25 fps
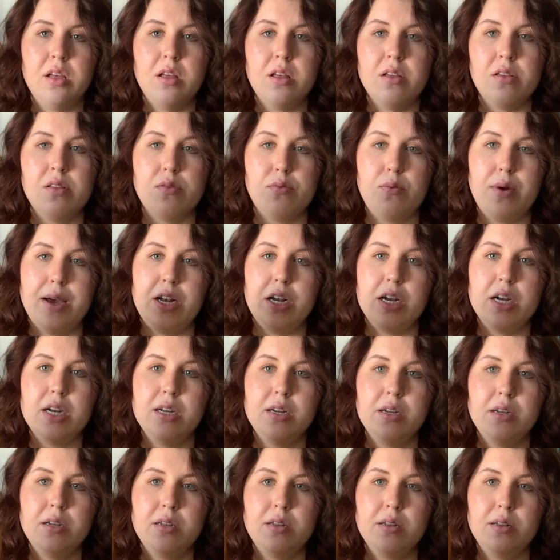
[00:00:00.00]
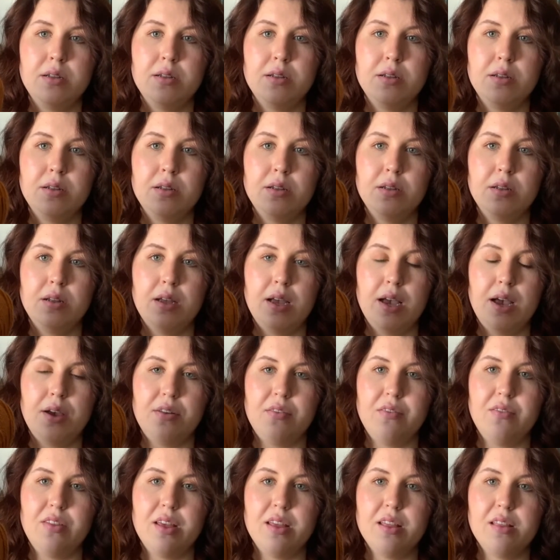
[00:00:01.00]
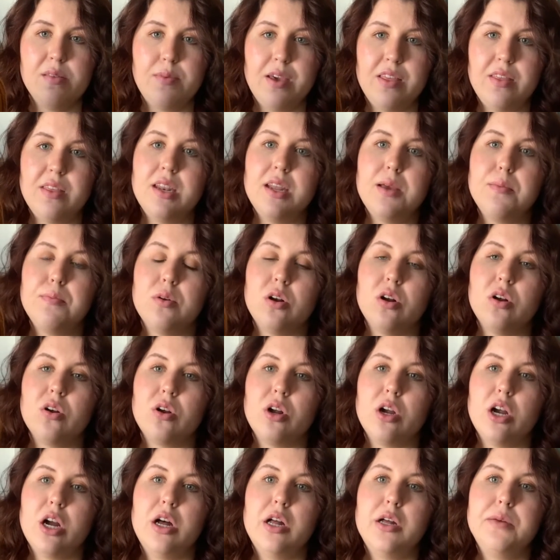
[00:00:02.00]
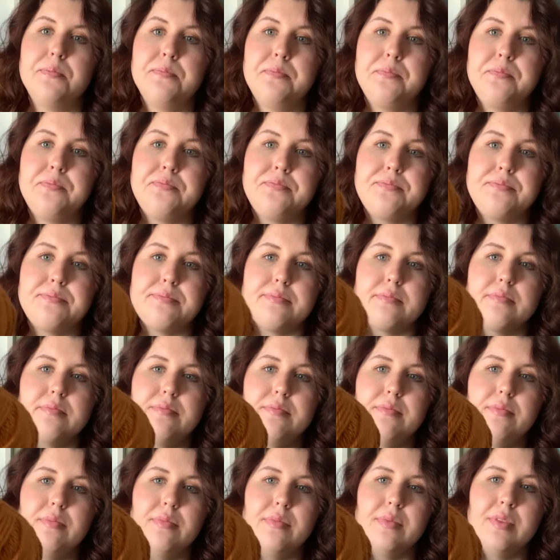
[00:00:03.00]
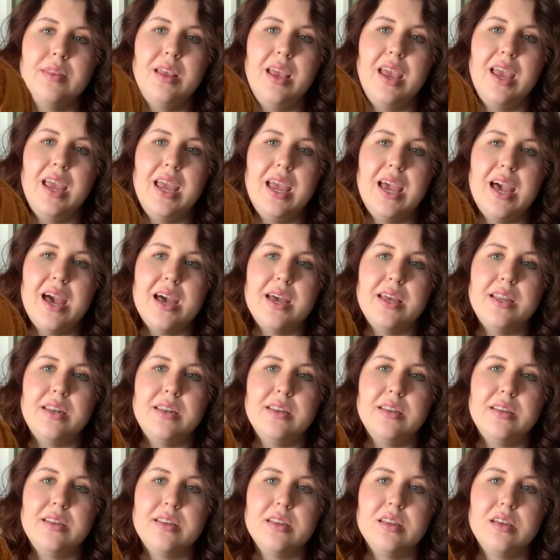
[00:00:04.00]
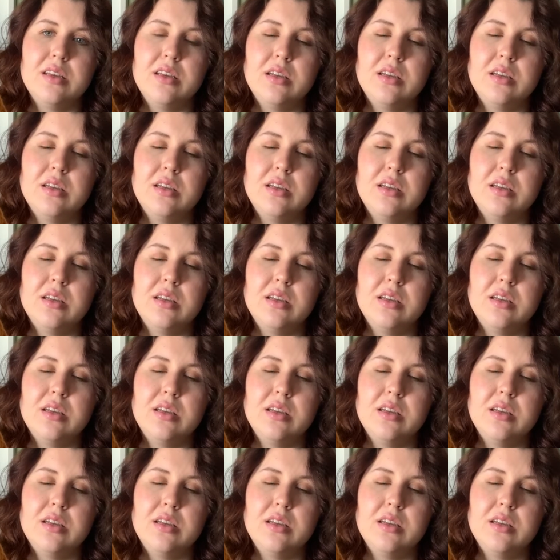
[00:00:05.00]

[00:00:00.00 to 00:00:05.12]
sweater out of this by the Knit Pro Girl, and